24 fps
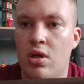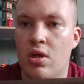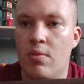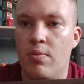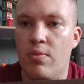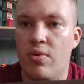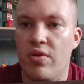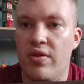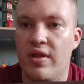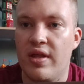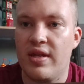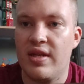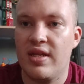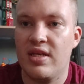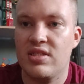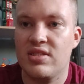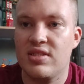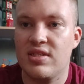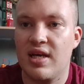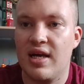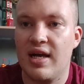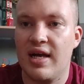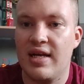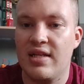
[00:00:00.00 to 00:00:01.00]
but then this
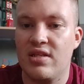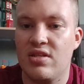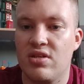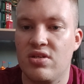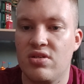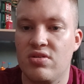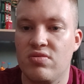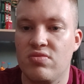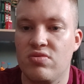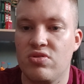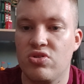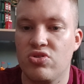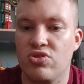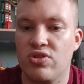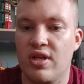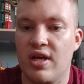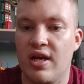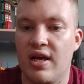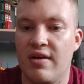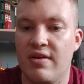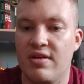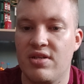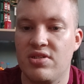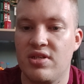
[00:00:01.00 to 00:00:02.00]
side doesn't
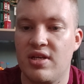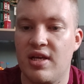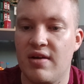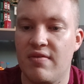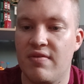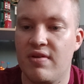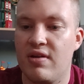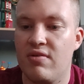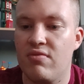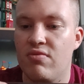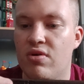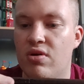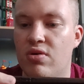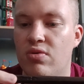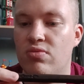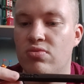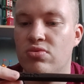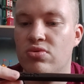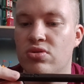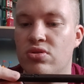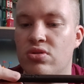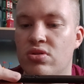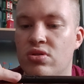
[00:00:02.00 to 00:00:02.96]
actually have any runes